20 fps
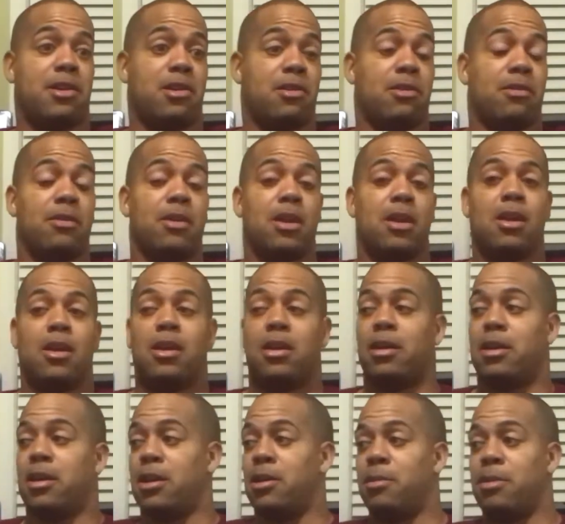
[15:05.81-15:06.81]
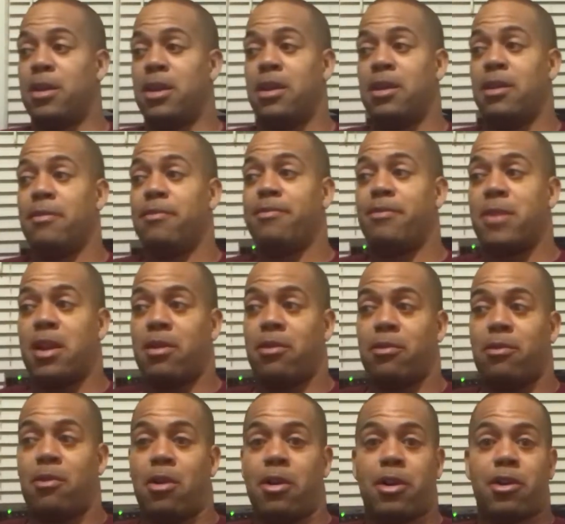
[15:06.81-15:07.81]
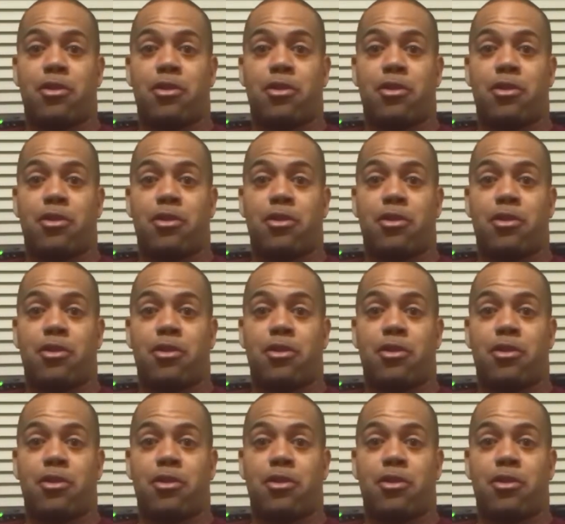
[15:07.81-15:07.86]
You're gonna be, on